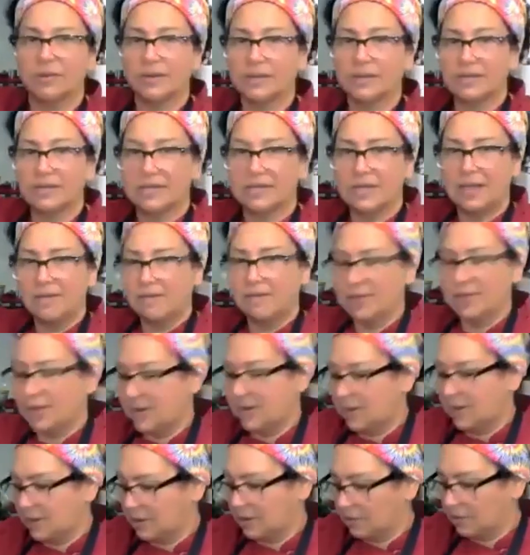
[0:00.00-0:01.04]
Let's save
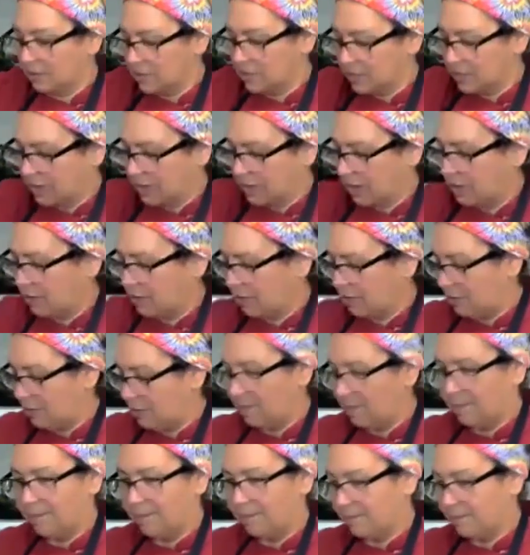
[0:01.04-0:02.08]
it in the
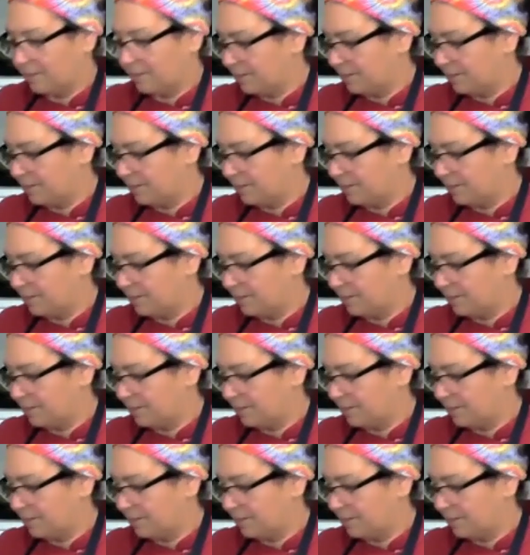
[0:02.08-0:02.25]
container.